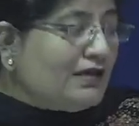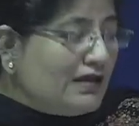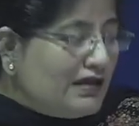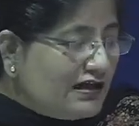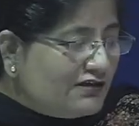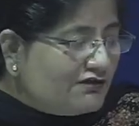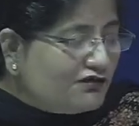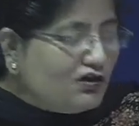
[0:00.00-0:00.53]

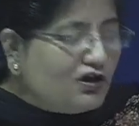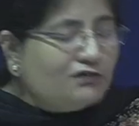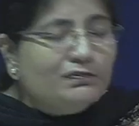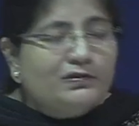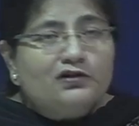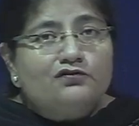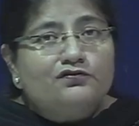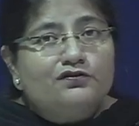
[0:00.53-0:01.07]

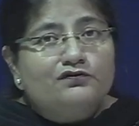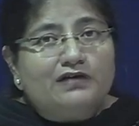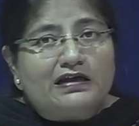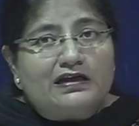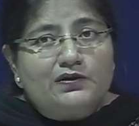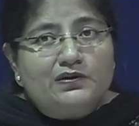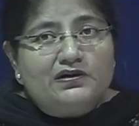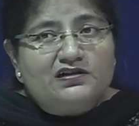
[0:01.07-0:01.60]
Involvement of
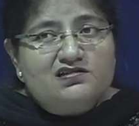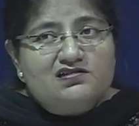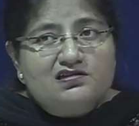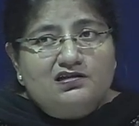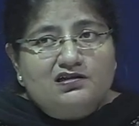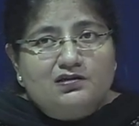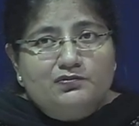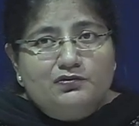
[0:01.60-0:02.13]
evaluators in
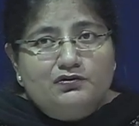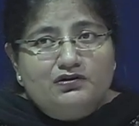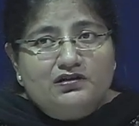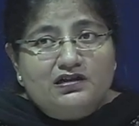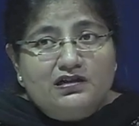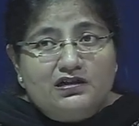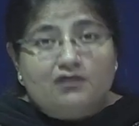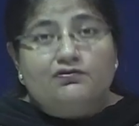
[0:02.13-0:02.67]
the
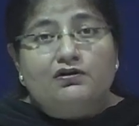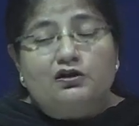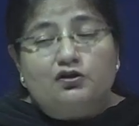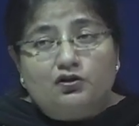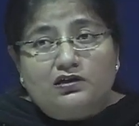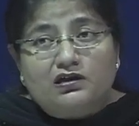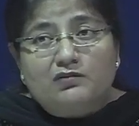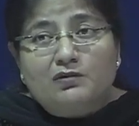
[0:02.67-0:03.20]
community. Now we are
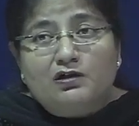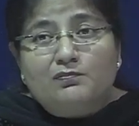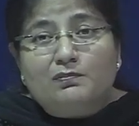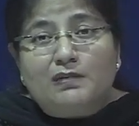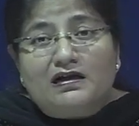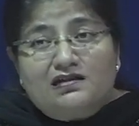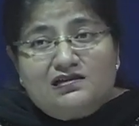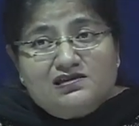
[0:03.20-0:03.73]
talking about
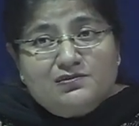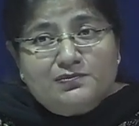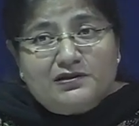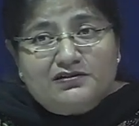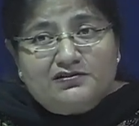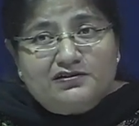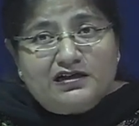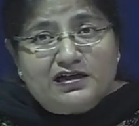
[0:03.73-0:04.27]

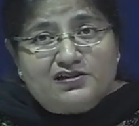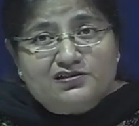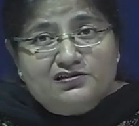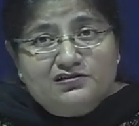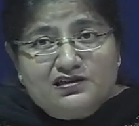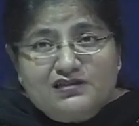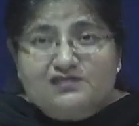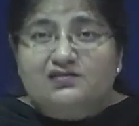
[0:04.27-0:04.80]
participatory action
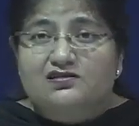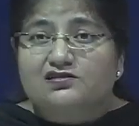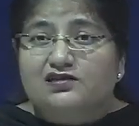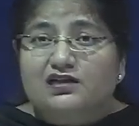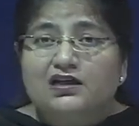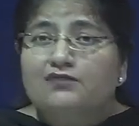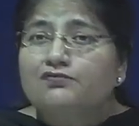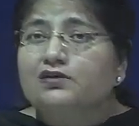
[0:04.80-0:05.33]
research.
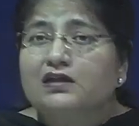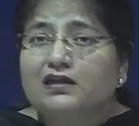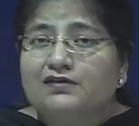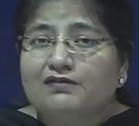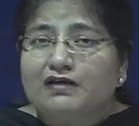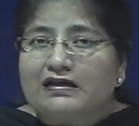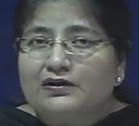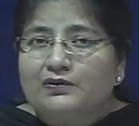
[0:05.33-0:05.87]
If the
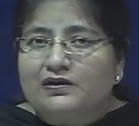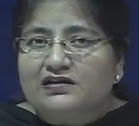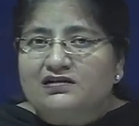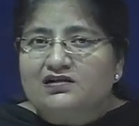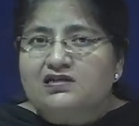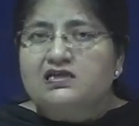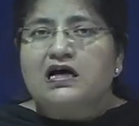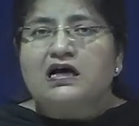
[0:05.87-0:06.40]

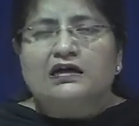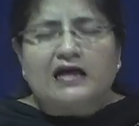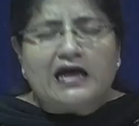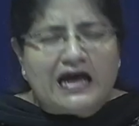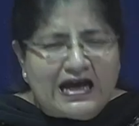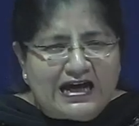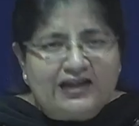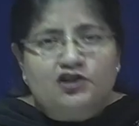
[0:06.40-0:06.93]
evaluators are
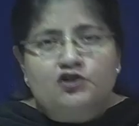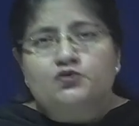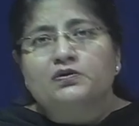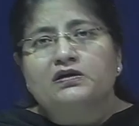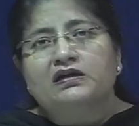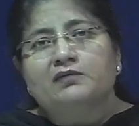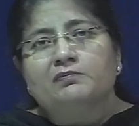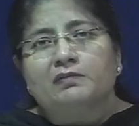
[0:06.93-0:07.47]

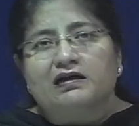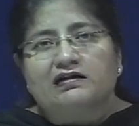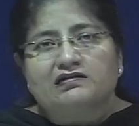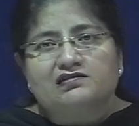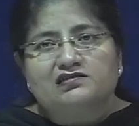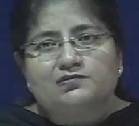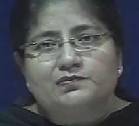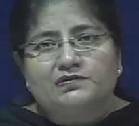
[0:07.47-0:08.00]
actually
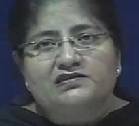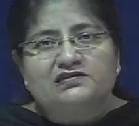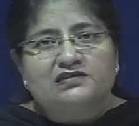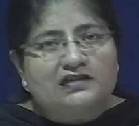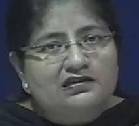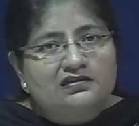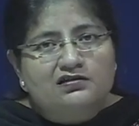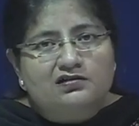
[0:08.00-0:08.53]
participants
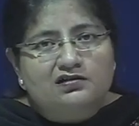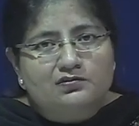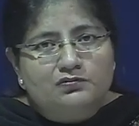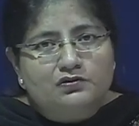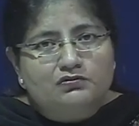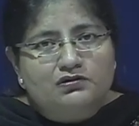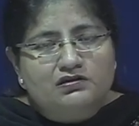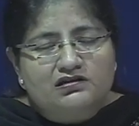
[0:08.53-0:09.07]
in the
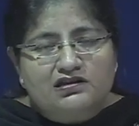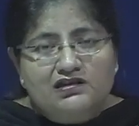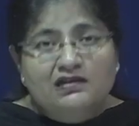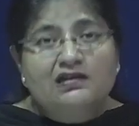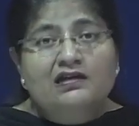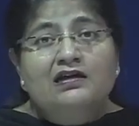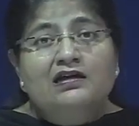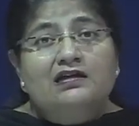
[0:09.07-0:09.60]
community,
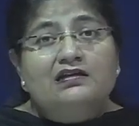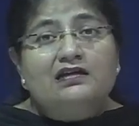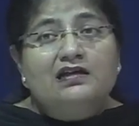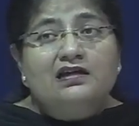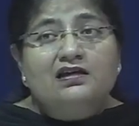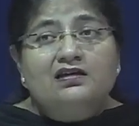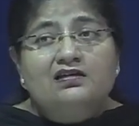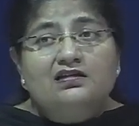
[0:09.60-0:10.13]

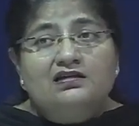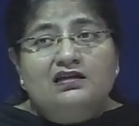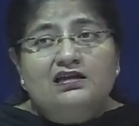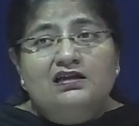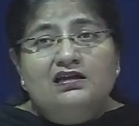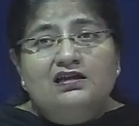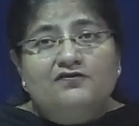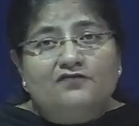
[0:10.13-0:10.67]
the
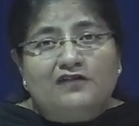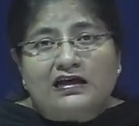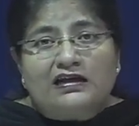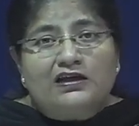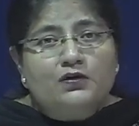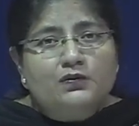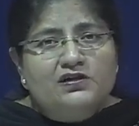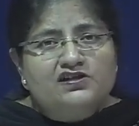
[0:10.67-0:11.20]

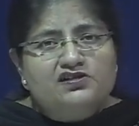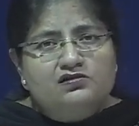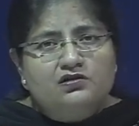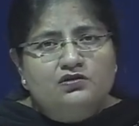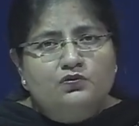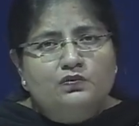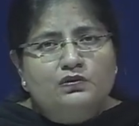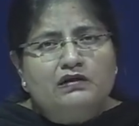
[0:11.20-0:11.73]

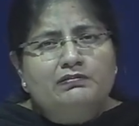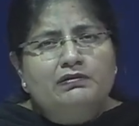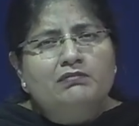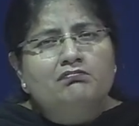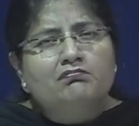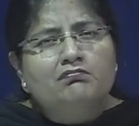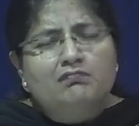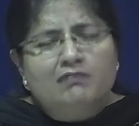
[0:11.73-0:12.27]
evaluation will be
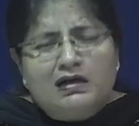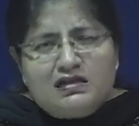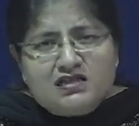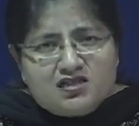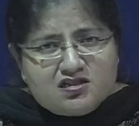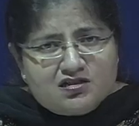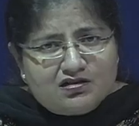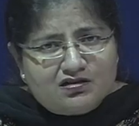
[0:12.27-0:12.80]

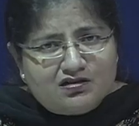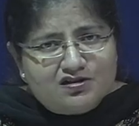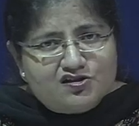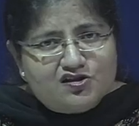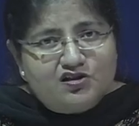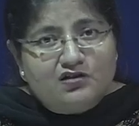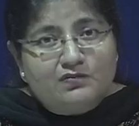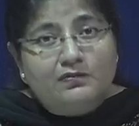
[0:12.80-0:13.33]
much
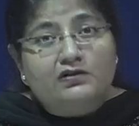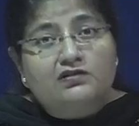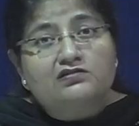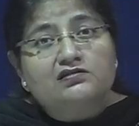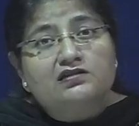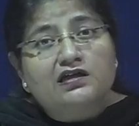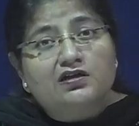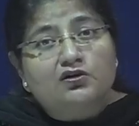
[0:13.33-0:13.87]
richer, because
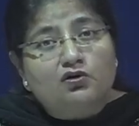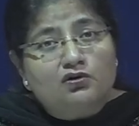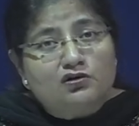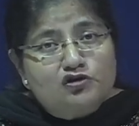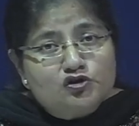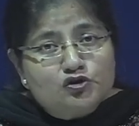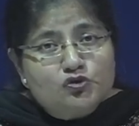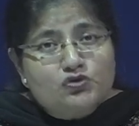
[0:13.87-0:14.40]
they are
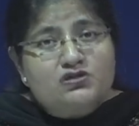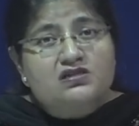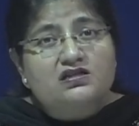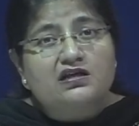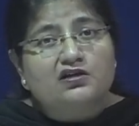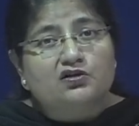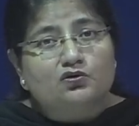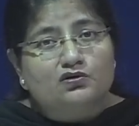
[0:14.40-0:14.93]
also
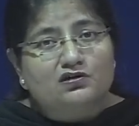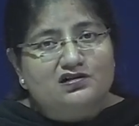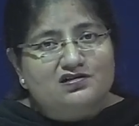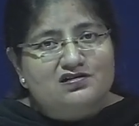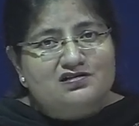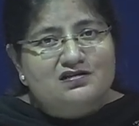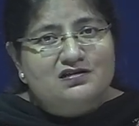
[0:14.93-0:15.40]
stakeholders